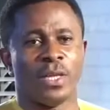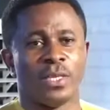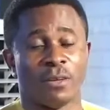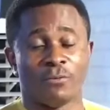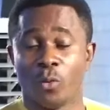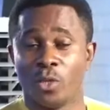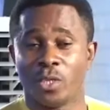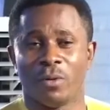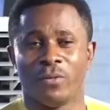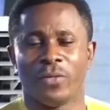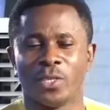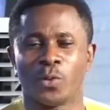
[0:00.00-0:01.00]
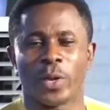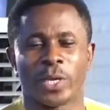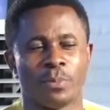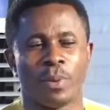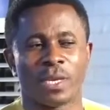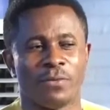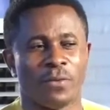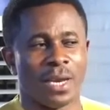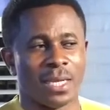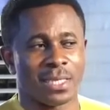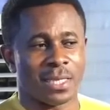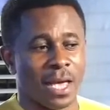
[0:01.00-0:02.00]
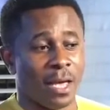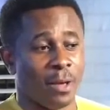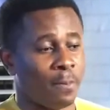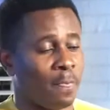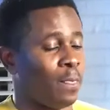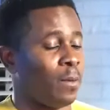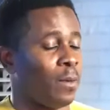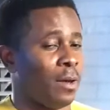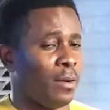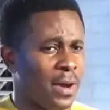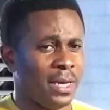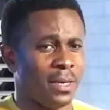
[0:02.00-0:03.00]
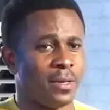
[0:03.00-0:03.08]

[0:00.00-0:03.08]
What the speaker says: I've told you some of the things to expect for next year, right?